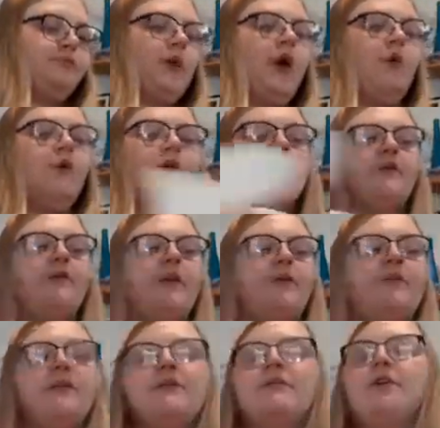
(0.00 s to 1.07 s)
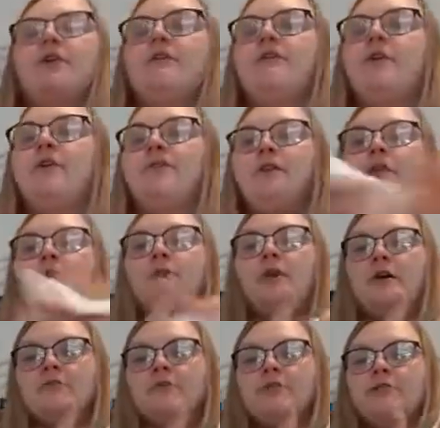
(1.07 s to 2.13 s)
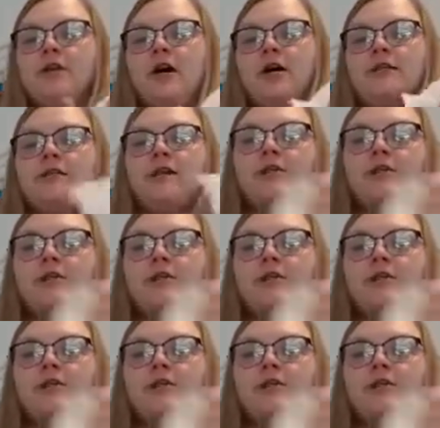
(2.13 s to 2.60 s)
I wonder if anybody's heard from the blubber sauce.